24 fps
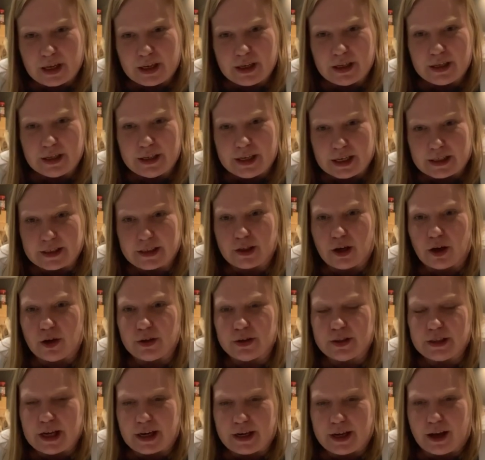Yeah, so
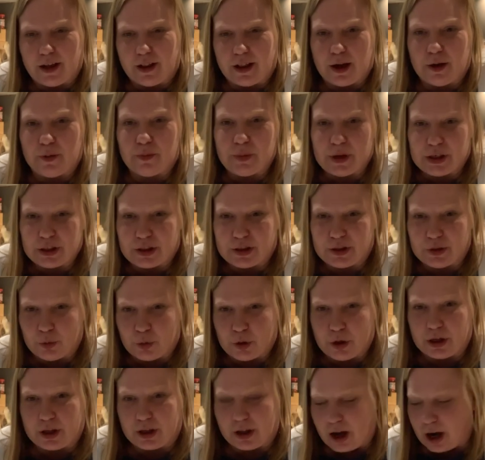Daniela mentioned the
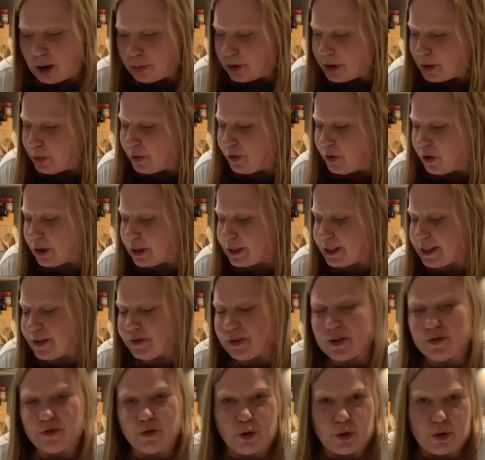word library. We've got a
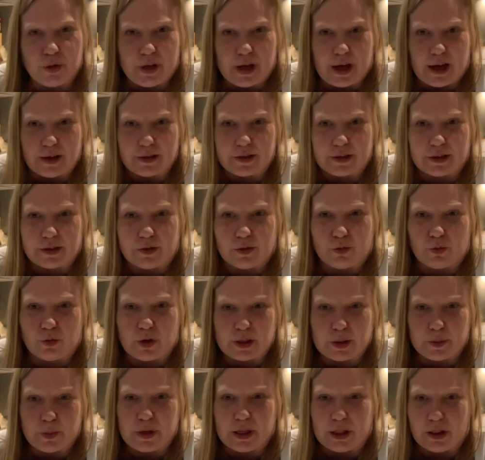74,000
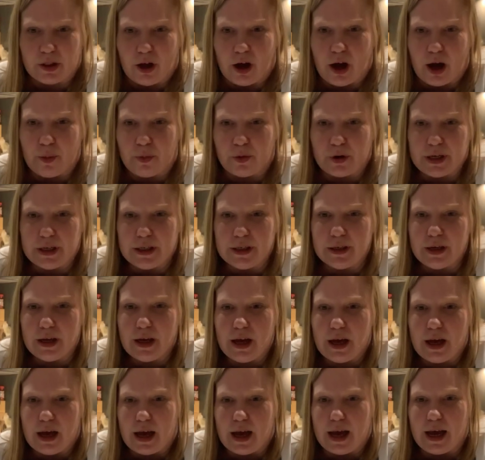recipe library,
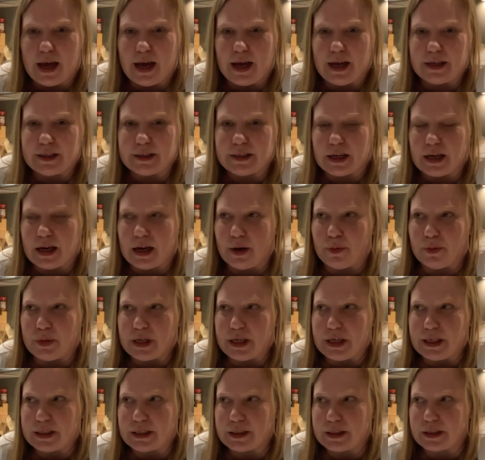and
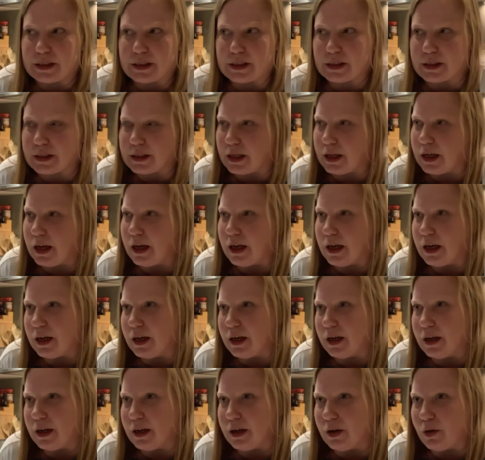it's
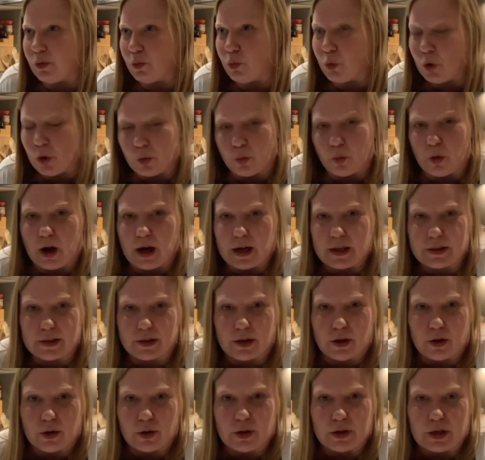worldwide.
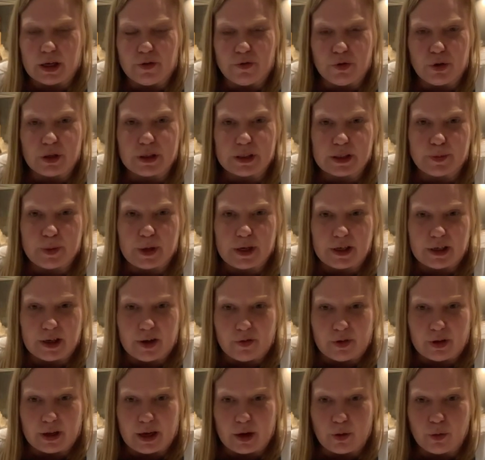So if you can speak another
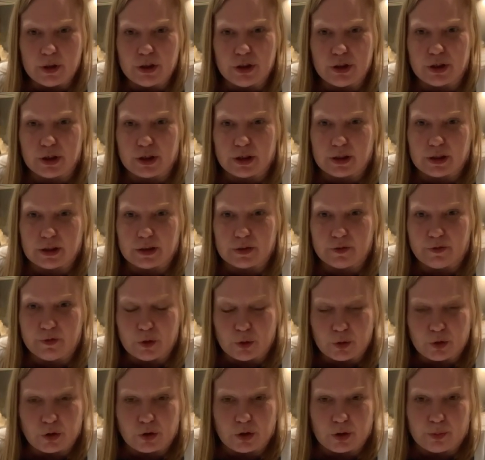language, you can
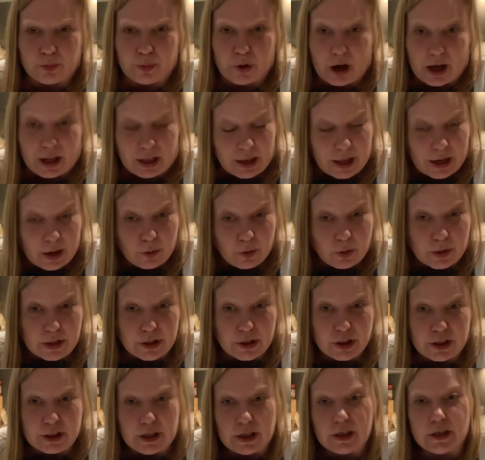filter it by language.
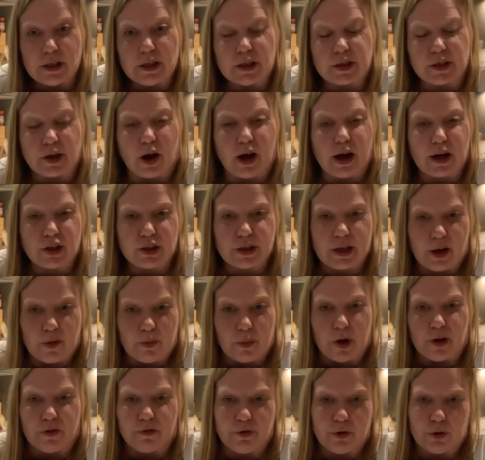So I actually have
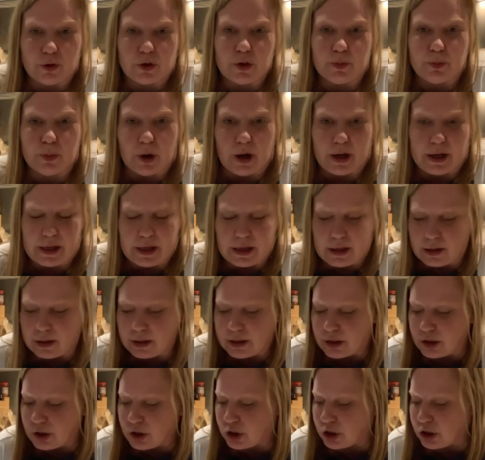mine filtered by
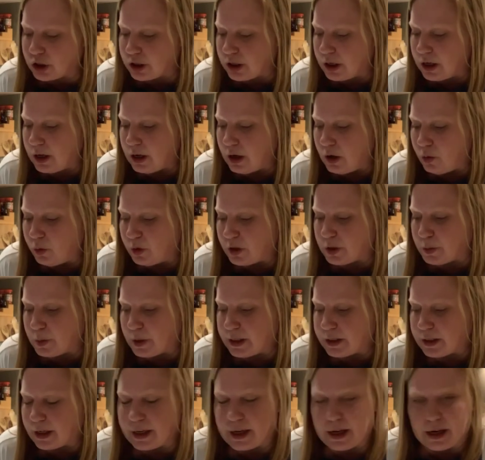English, which means
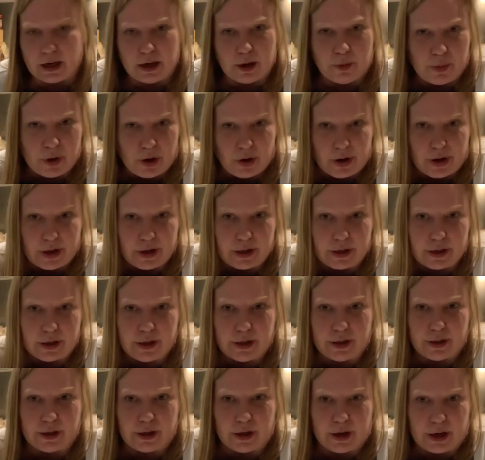I get
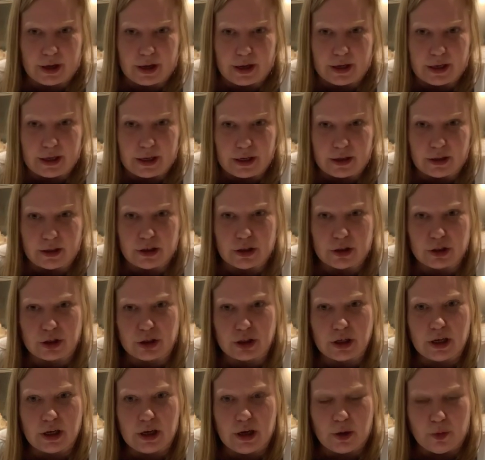American, I get English,
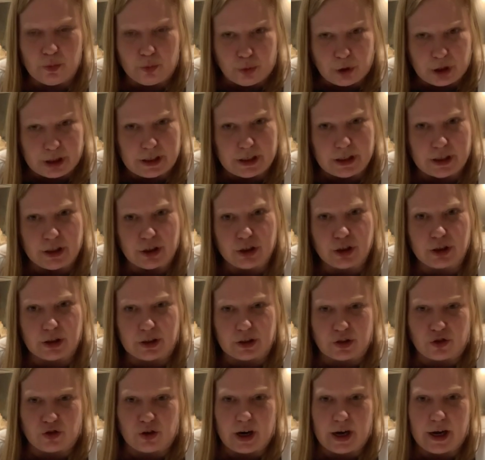British,
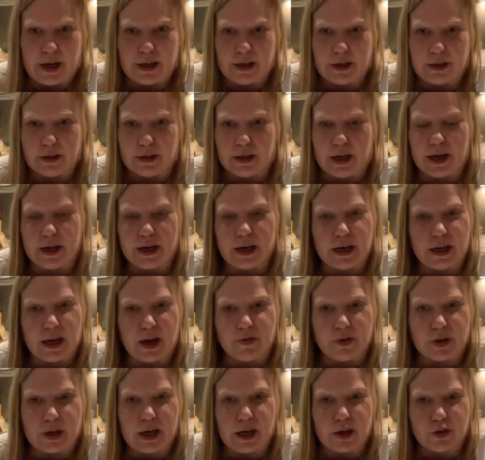Australian, and any other
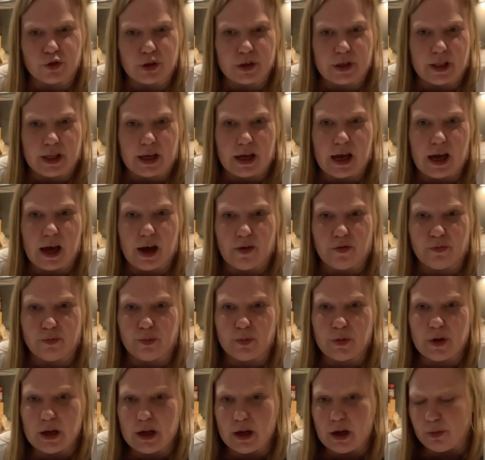country that have
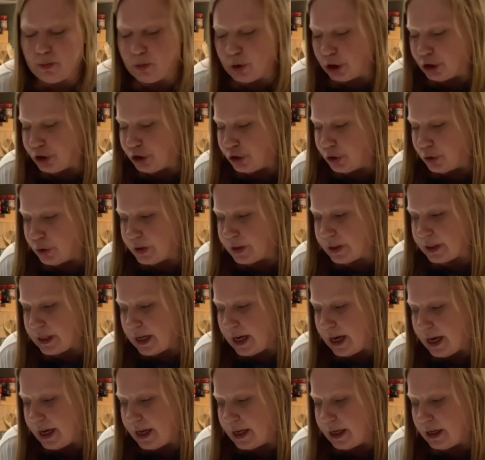produced
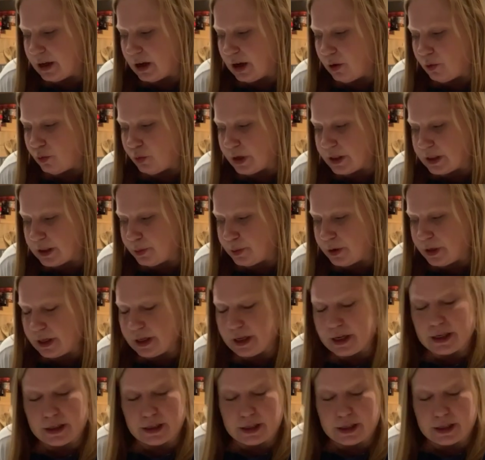a recipe in